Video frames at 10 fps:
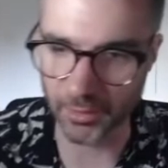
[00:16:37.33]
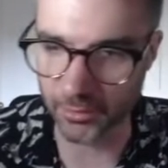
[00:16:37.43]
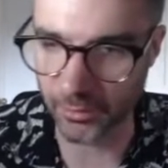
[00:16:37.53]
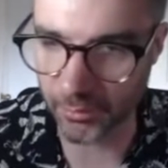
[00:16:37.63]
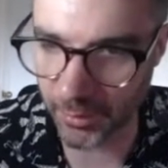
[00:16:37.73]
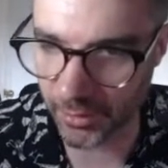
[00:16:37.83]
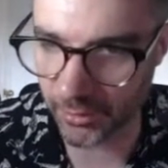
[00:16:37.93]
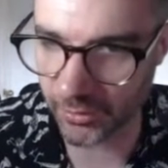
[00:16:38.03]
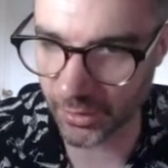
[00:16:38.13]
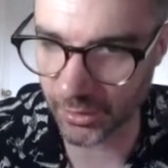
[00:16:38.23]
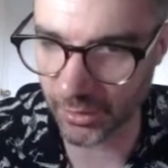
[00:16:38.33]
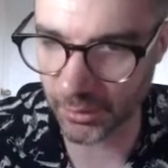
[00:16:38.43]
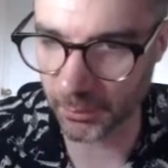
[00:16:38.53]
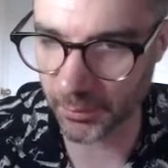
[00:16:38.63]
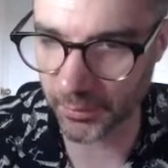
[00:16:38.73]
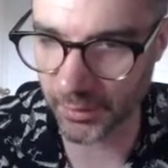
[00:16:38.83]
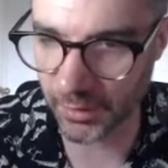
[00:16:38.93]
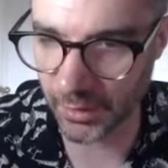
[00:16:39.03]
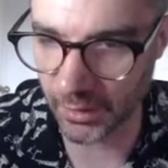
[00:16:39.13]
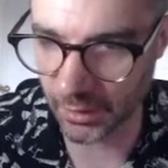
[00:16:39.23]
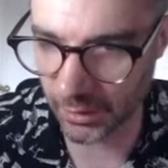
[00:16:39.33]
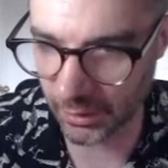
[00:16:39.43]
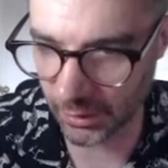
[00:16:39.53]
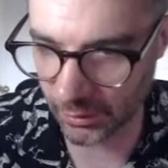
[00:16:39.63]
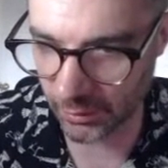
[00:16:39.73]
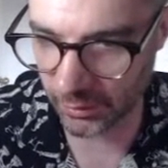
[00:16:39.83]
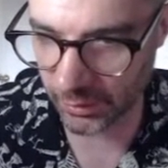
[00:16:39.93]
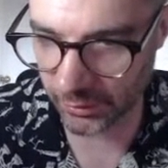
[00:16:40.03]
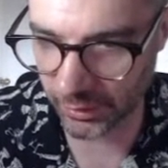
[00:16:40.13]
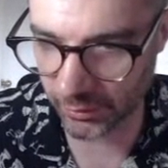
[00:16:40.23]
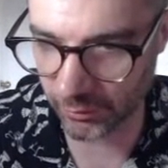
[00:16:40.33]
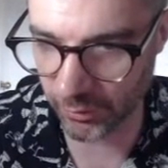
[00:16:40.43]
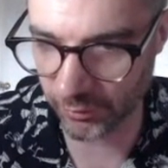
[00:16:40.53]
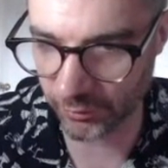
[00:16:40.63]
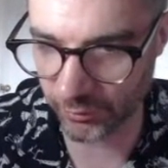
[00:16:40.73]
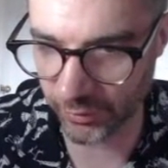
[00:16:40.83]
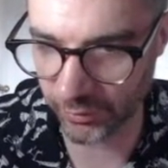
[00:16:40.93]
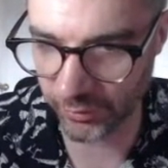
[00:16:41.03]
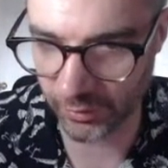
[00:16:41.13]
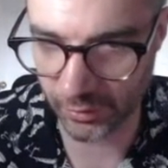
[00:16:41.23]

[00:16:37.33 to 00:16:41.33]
do is we might just dial down the roughness.